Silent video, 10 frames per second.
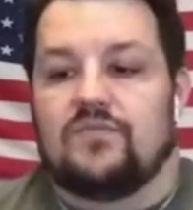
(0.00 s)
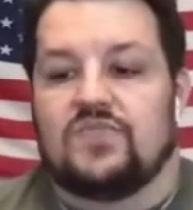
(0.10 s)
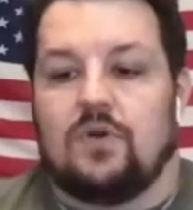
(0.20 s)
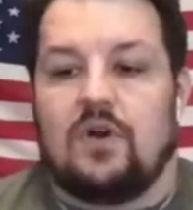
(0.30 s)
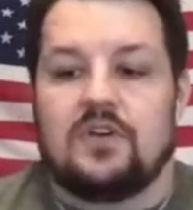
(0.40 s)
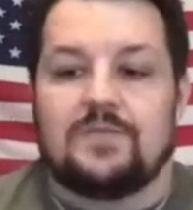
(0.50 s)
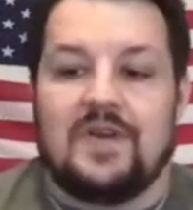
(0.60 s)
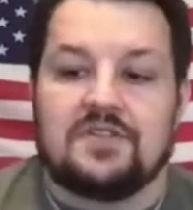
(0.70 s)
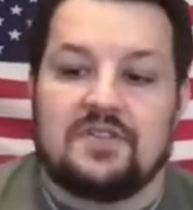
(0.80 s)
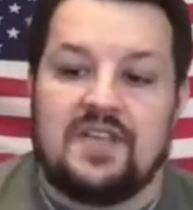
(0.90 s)
So our
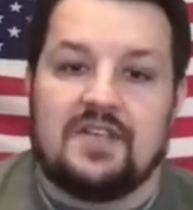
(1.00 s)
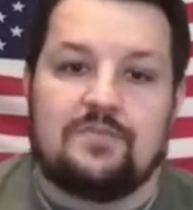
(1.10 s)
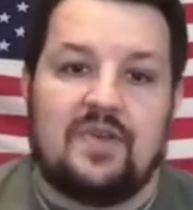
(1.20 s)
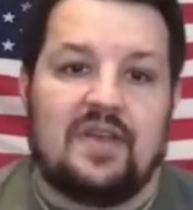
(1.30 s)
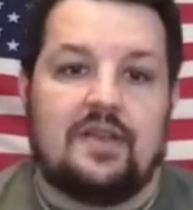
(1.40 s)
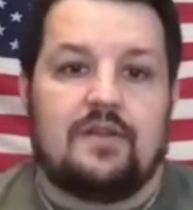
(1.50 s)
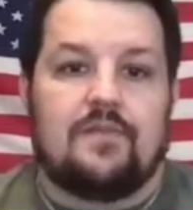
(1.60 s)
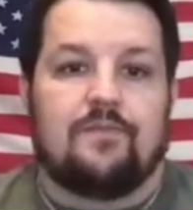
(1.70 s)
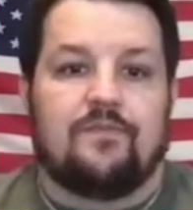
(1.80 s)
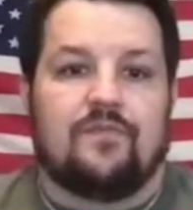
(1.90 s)
specialty has
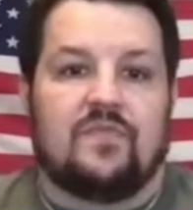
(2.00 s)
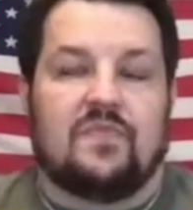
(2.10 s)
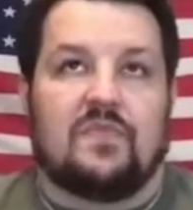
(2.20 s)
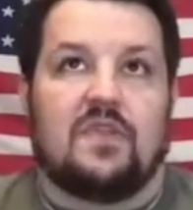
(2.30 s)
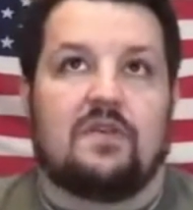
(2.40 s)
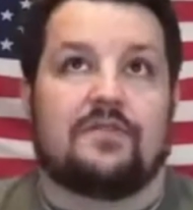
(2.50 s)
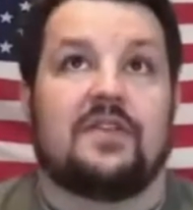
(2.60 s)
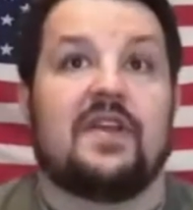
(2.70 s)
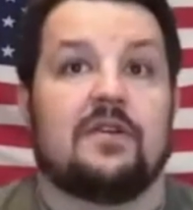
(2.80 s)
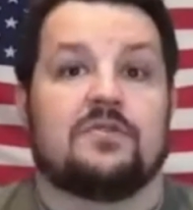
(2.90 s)
been, for
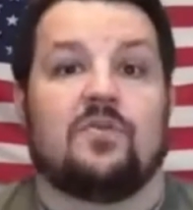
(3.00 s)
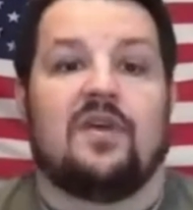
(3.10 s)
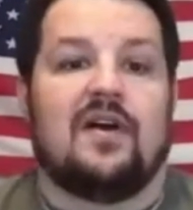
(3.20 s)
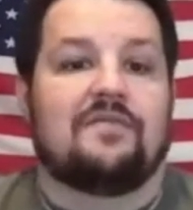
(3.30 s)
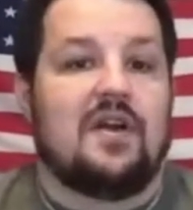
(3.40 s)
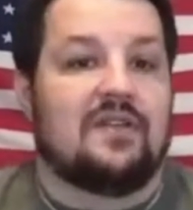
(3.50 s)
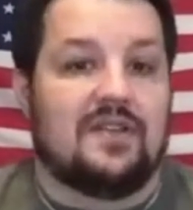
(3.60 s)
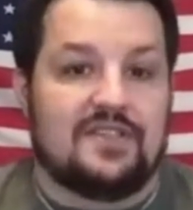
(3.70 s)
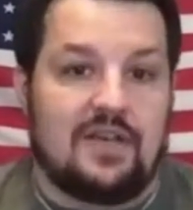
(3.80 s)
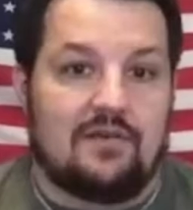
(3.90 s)
years, I've done
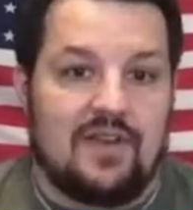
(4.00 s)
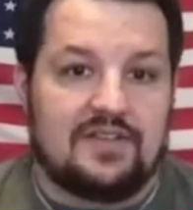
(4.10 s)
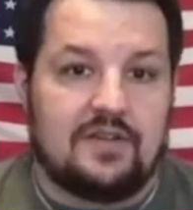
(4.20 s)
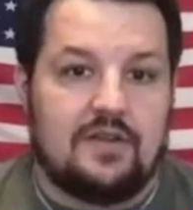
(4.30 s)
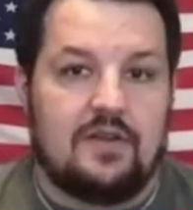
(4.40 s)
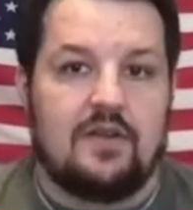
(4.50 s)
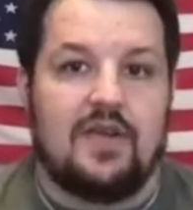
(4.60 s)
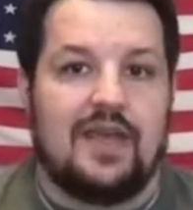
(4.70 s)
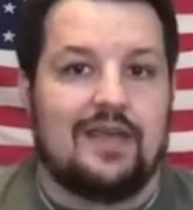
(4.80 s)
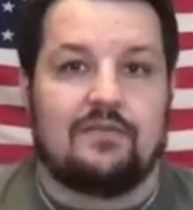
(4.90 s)
lead generation,
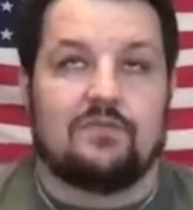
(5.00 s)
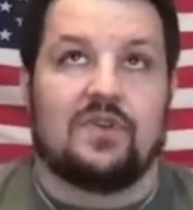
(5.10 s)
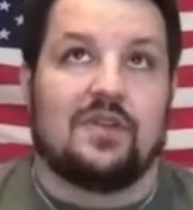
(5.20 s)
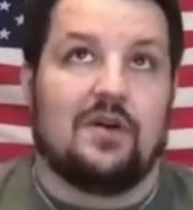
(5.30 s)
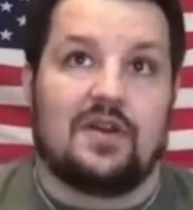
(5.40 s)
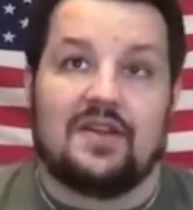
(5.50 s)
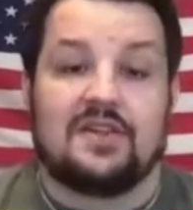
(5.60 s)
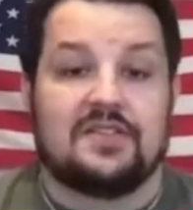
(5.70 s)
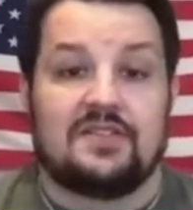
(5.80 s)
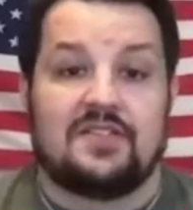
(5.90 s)
and really what it
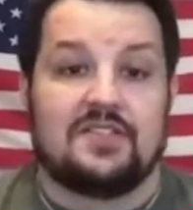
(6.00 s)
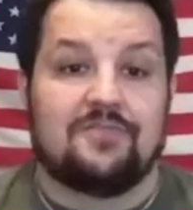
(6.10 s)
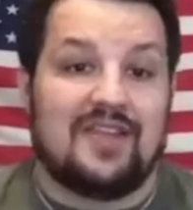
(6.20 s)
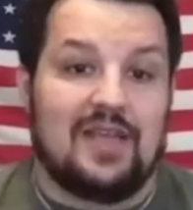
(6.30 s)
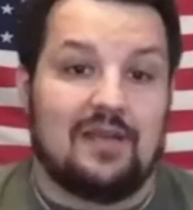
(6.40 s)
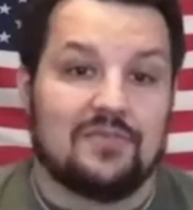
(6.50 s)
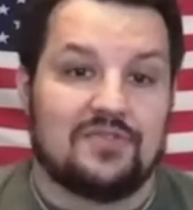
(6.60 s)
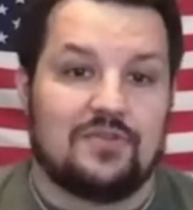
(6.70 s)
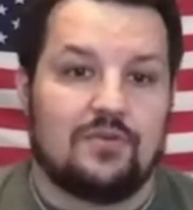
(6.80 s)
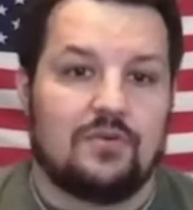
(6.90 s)
is just being able
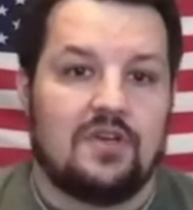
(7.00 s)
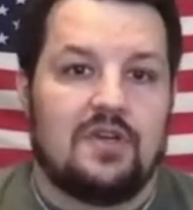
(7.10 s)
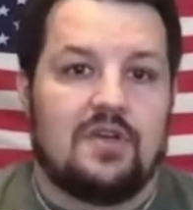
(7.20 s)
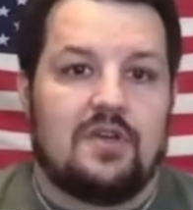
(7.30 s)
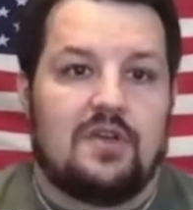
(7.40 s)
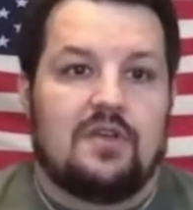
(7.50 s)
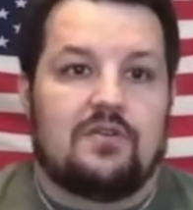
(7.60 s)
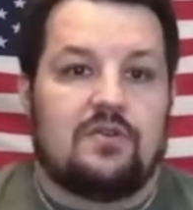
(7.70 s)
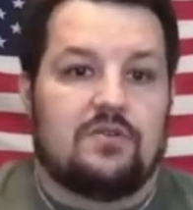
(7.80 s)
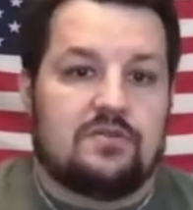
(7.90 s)
to
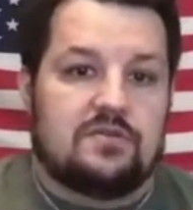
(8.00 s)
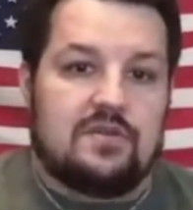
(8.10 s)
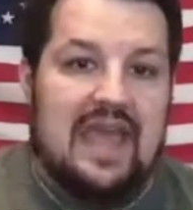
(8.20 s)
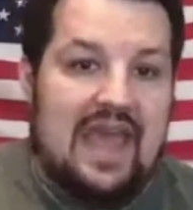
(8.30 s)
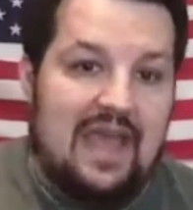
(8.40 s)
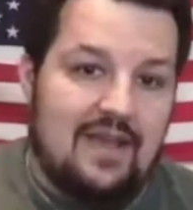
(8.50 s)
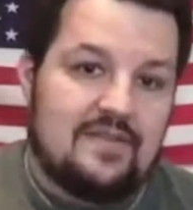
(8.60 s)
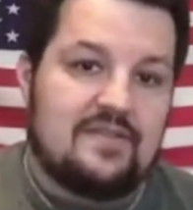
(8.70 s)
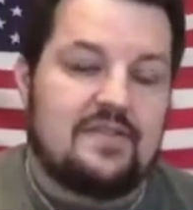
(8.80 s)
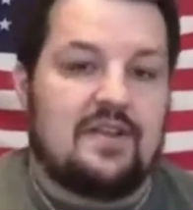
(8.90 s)
use
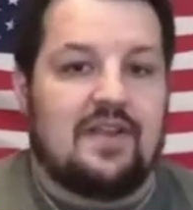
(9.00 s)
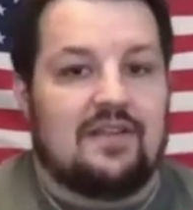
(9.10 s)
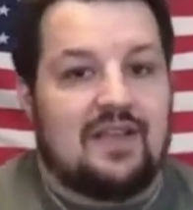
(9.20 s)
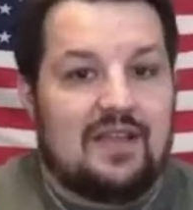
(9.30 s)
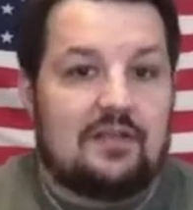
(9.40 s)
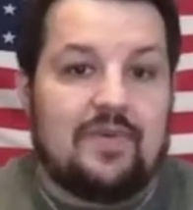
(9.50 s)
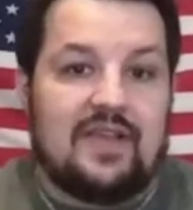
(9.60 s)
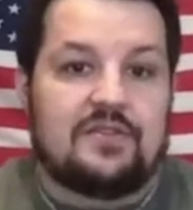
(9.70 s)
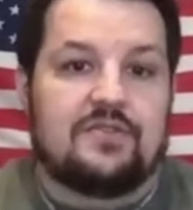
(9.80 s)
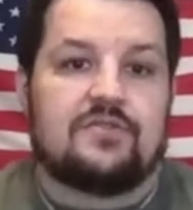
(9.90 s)
ads and landing
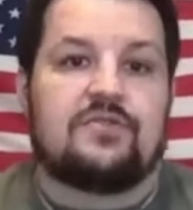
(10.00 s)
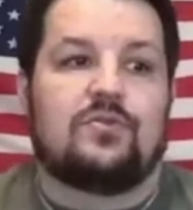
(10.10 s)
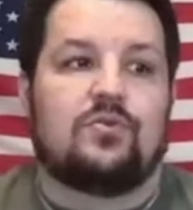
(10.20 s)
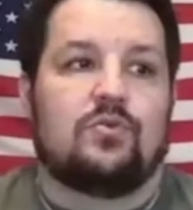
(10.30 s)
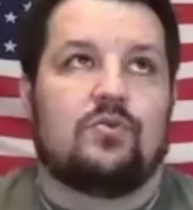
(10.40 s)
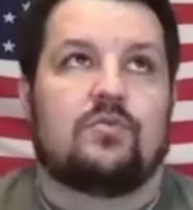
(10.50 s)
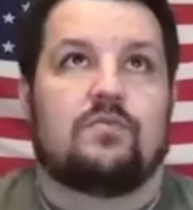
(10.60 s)
pages to